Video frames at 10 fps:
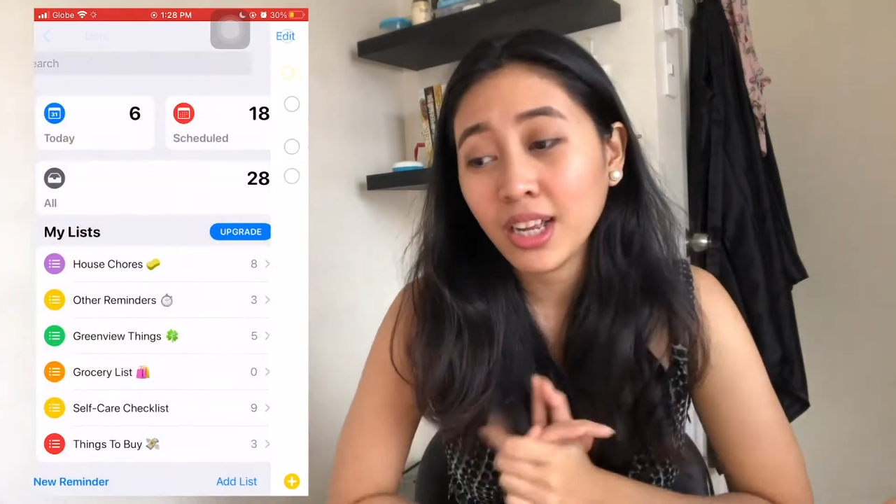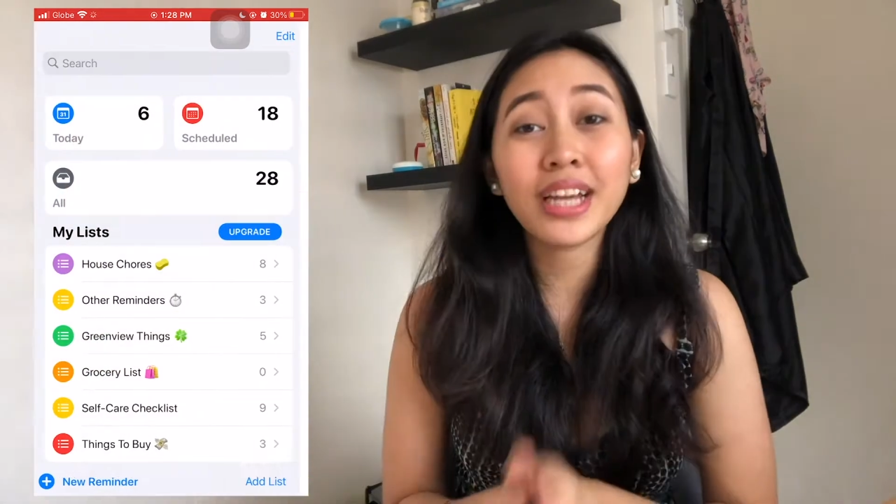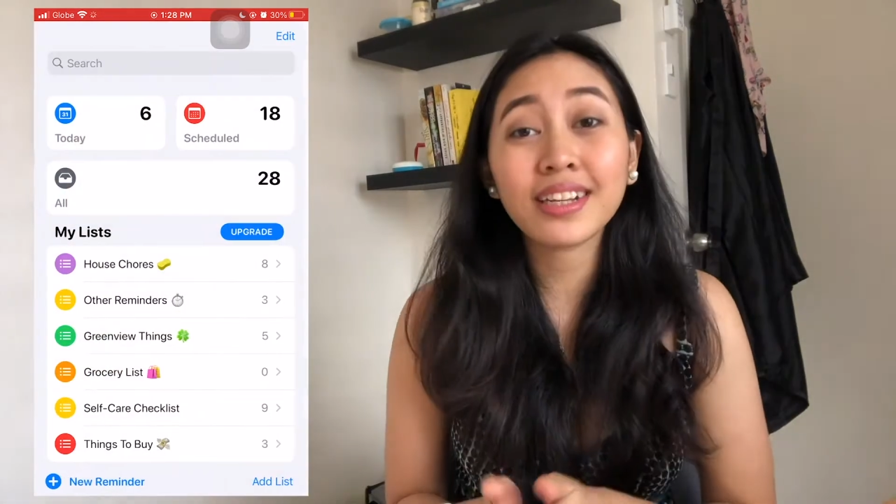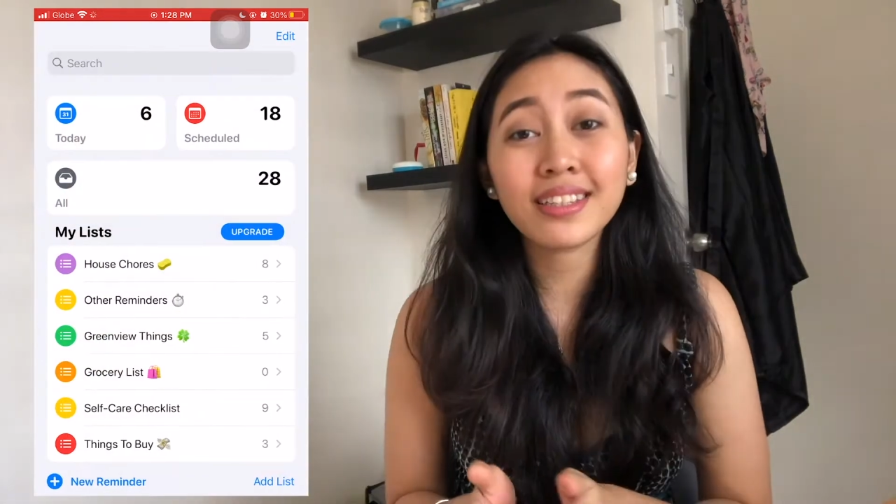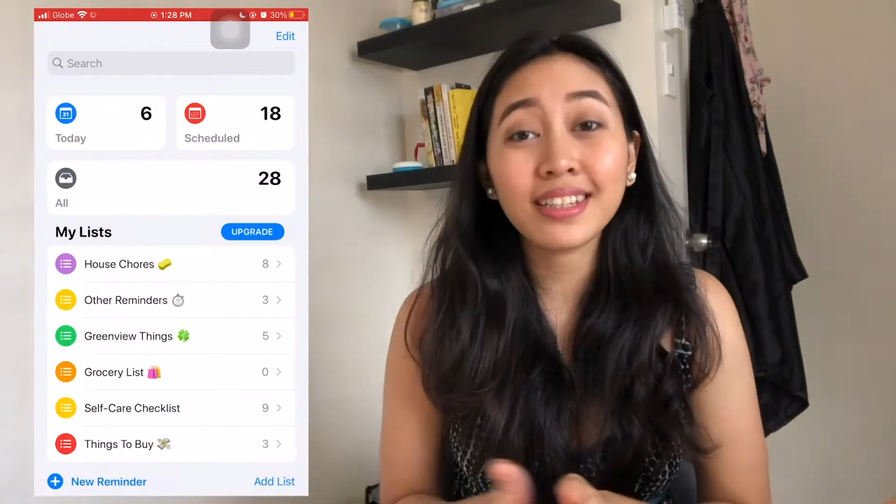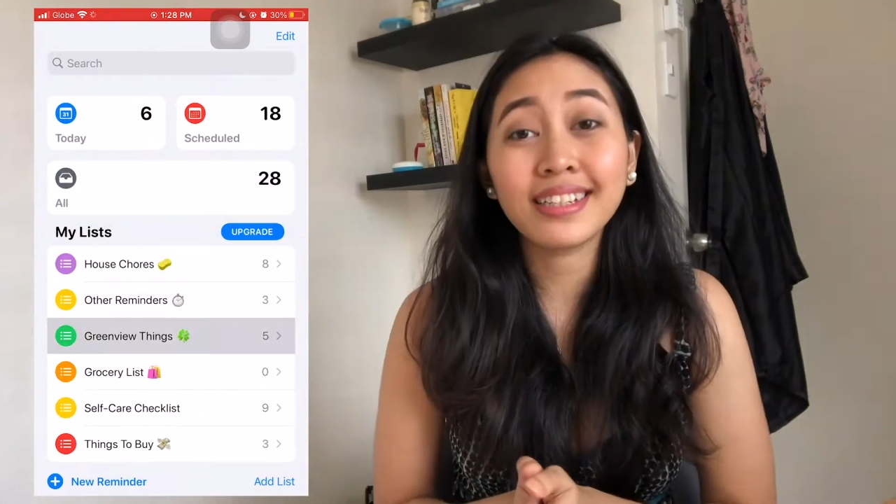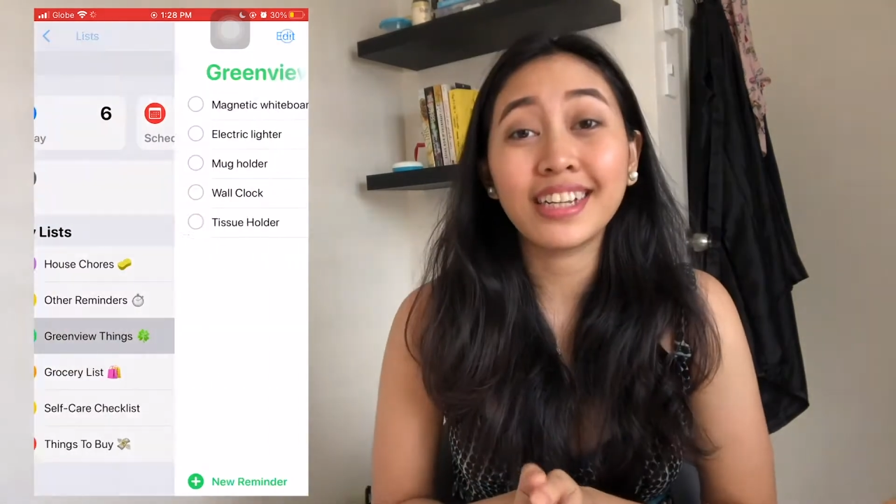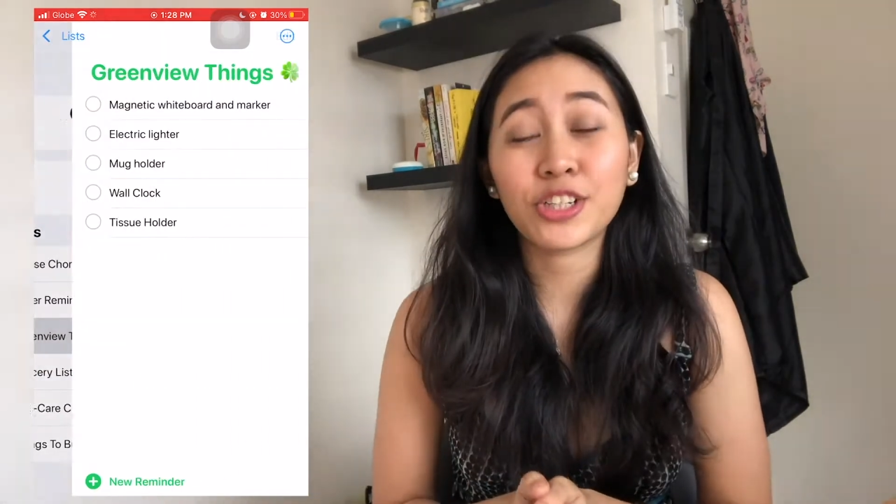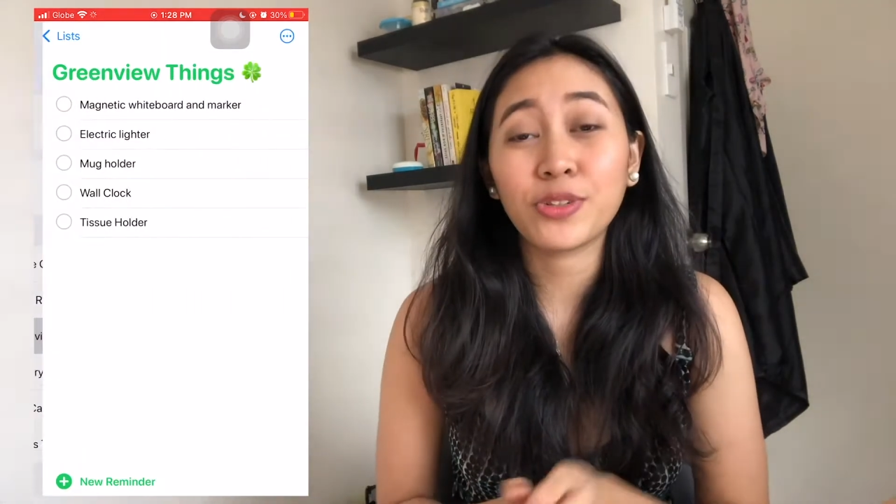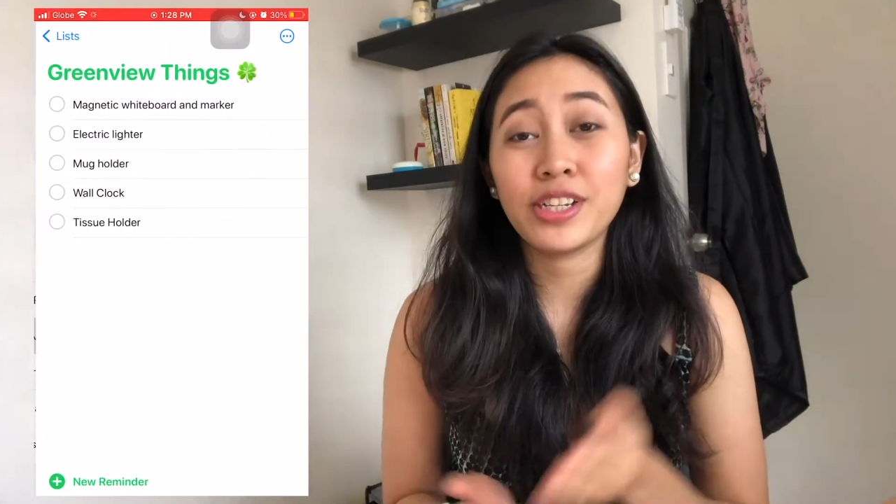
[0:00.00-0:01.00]
Next is
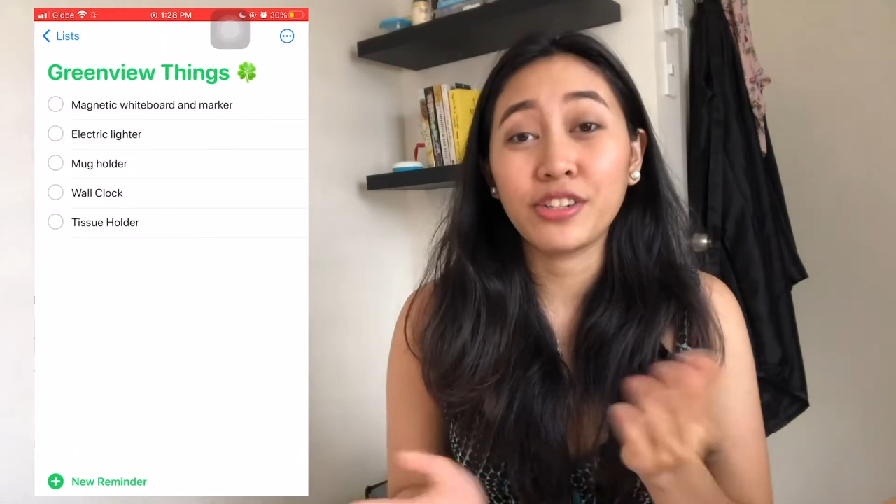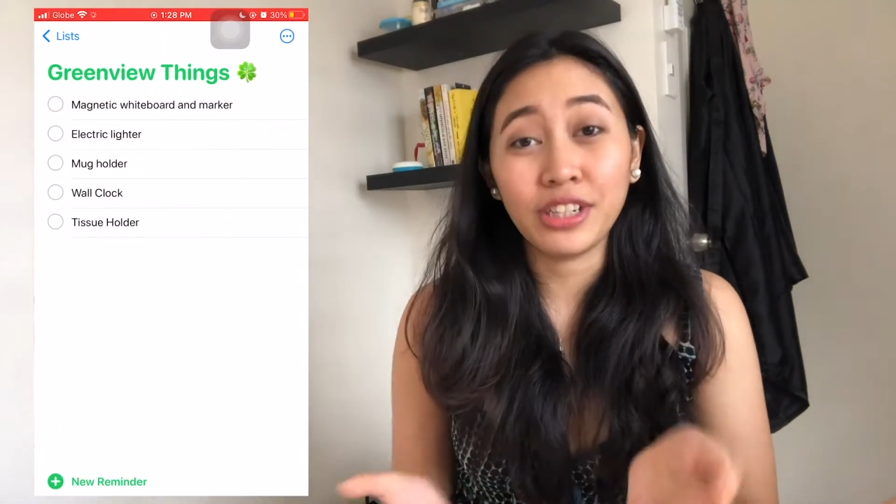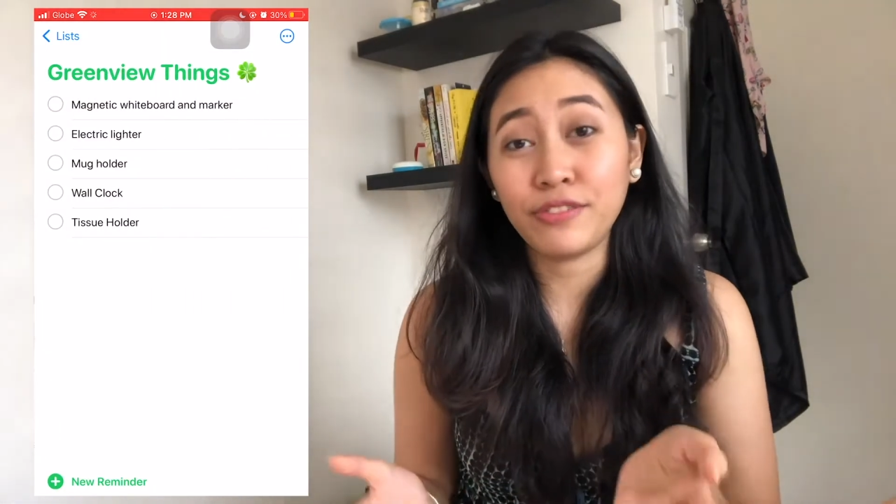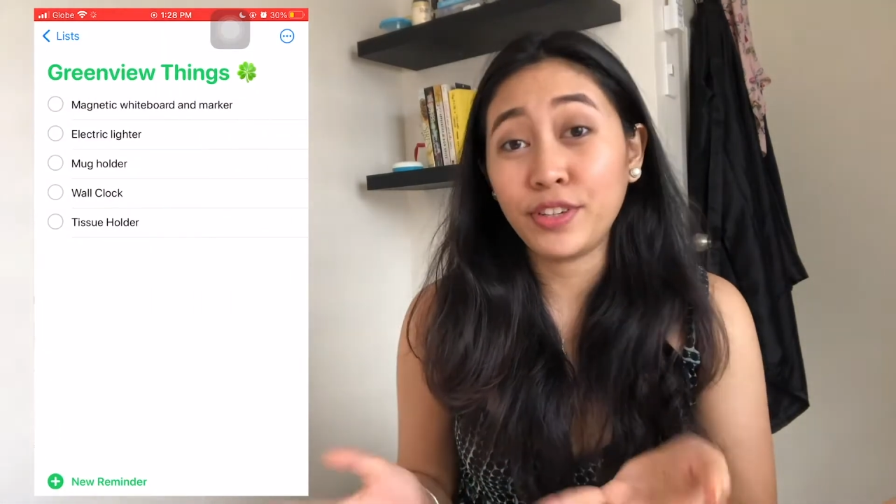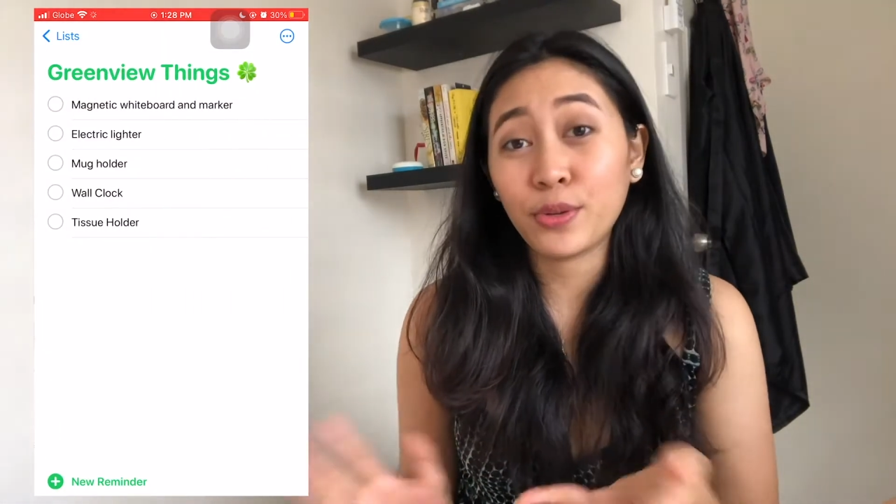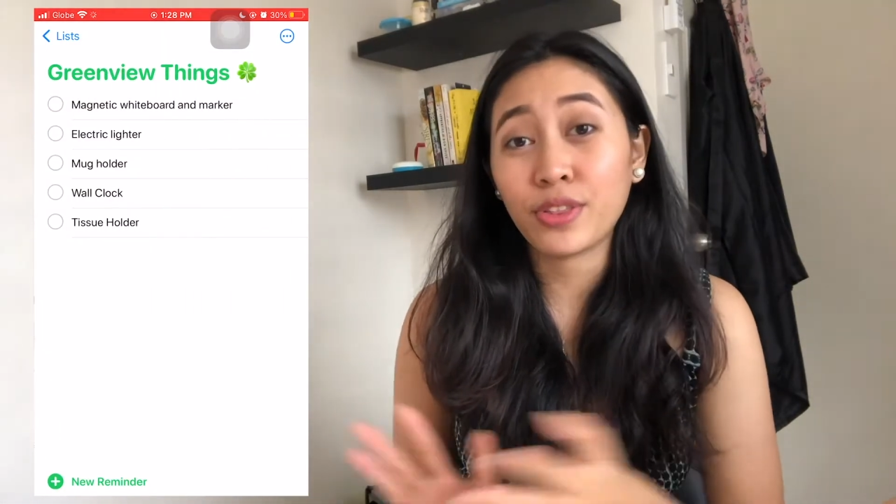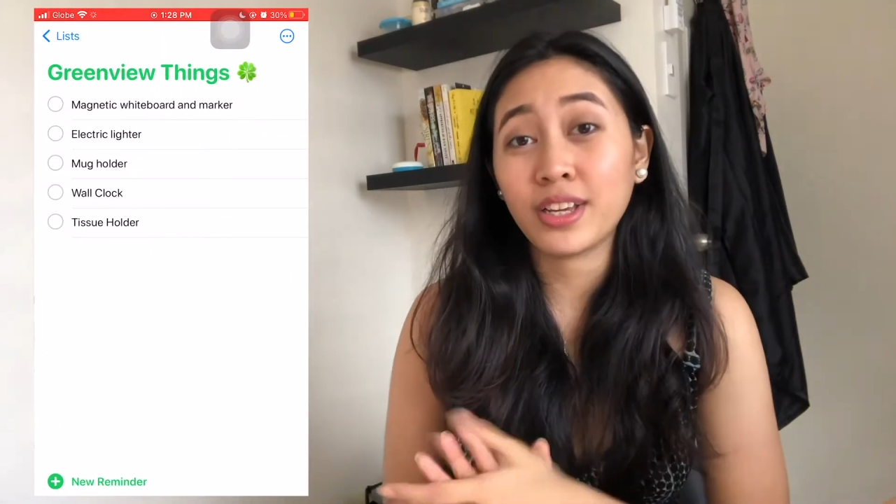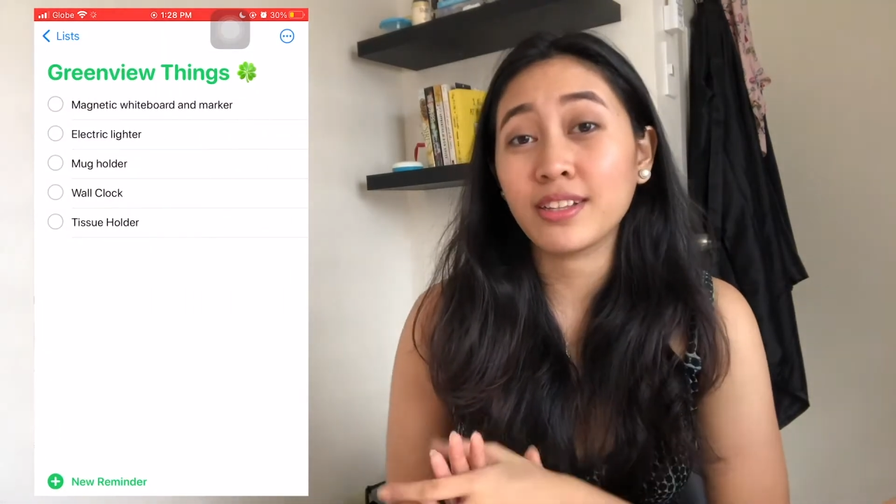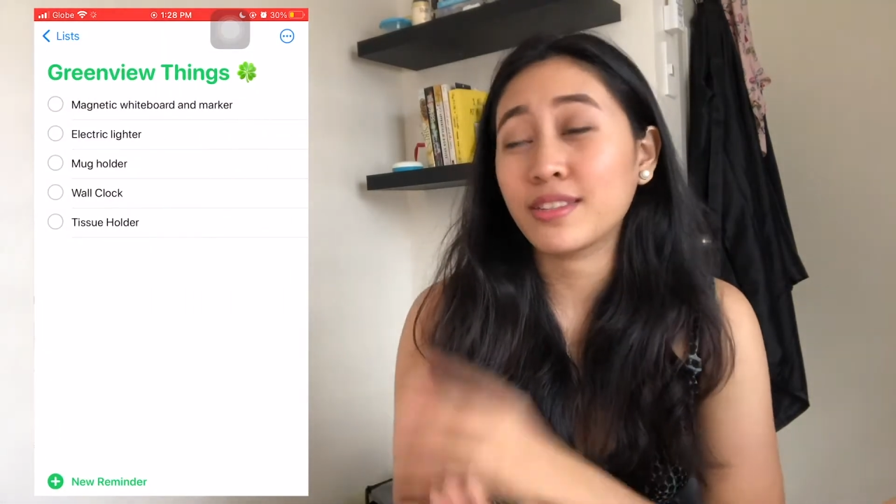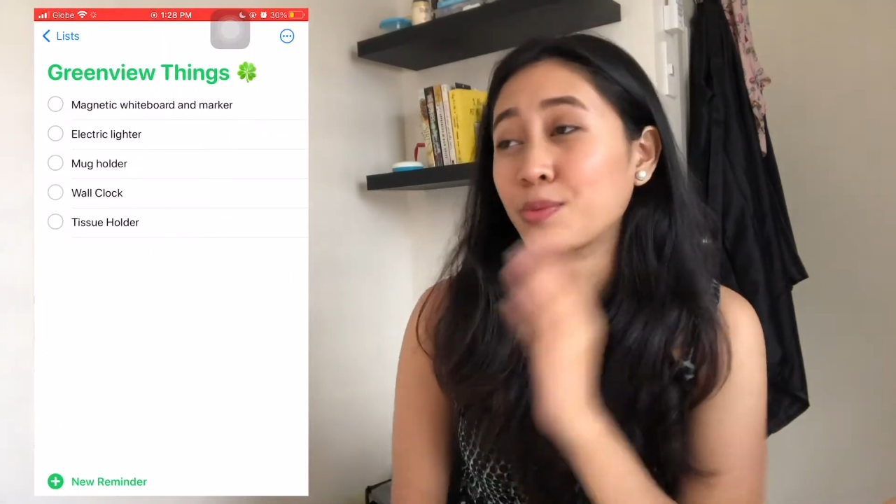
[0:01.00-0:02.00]
actually Greenview
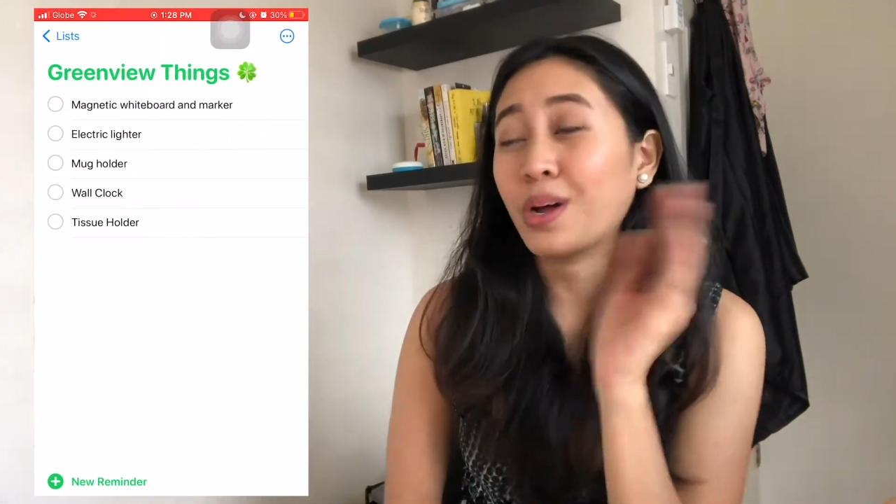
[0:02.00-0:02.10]
things.